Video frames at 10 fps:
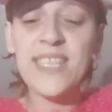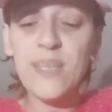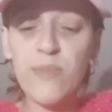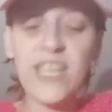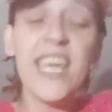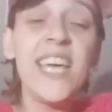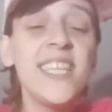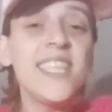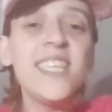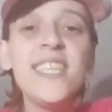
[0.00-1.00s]
today with
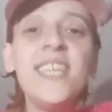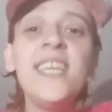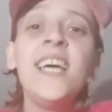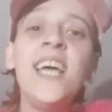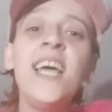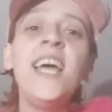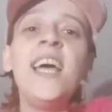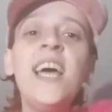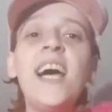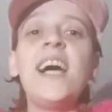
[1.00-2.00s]
Caden,
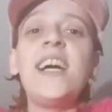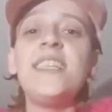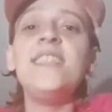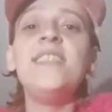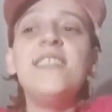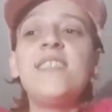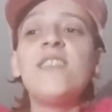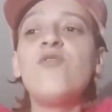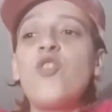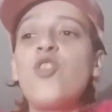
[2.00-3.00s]
and
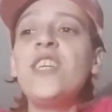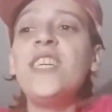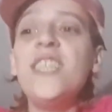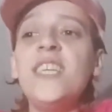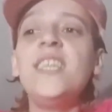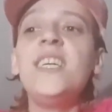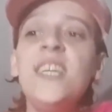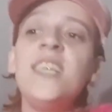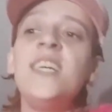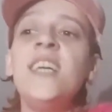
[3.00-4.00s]
Ronnie
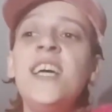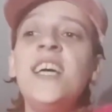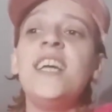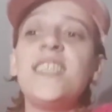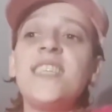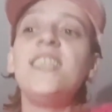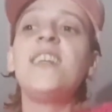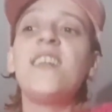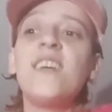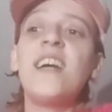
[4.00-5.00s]
is
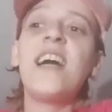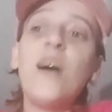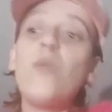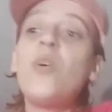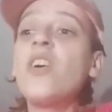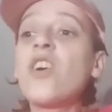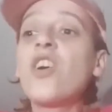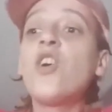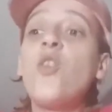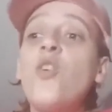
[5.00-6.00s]
either at
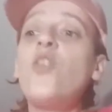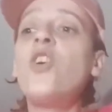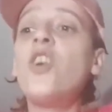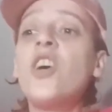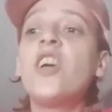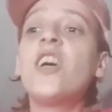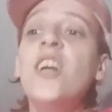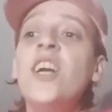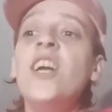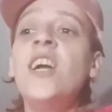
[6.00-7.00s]
work or
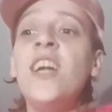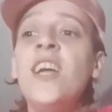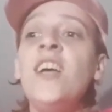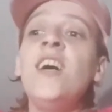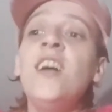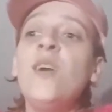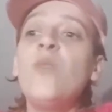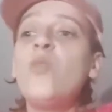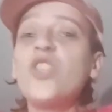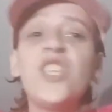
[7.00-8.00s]

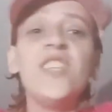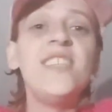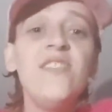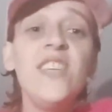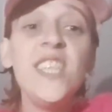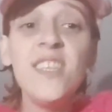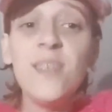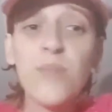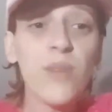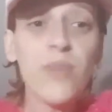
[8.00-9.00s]
watching TV,
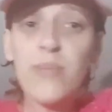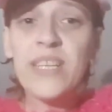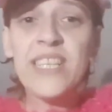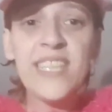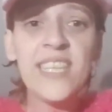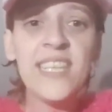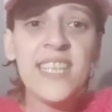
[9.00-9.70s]
probably.